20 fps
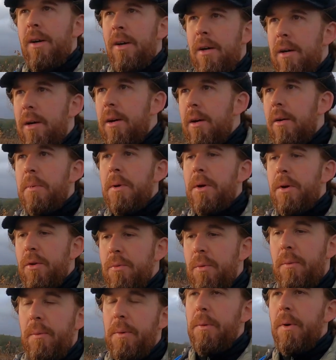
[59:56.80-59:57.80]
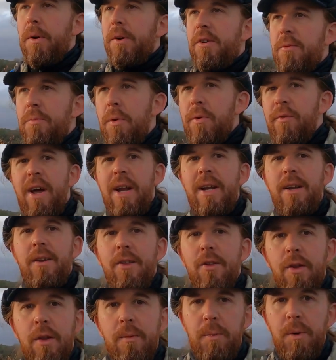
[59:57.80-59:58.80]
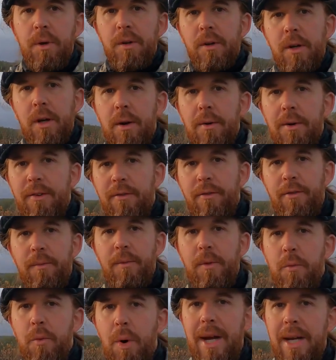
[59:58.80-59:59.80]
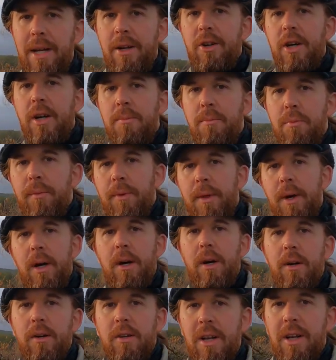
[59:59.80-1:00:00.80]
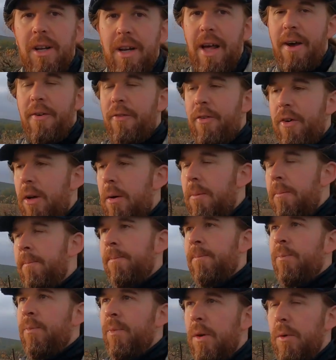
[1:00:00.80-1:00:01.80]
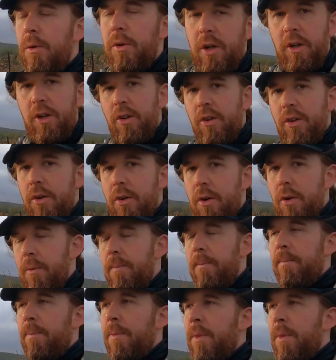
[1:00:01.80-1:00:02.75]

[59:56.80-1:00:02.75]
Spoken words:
because what we want to prevent is the blood going from the right chamber of the heart to the left, which it shouldn't do.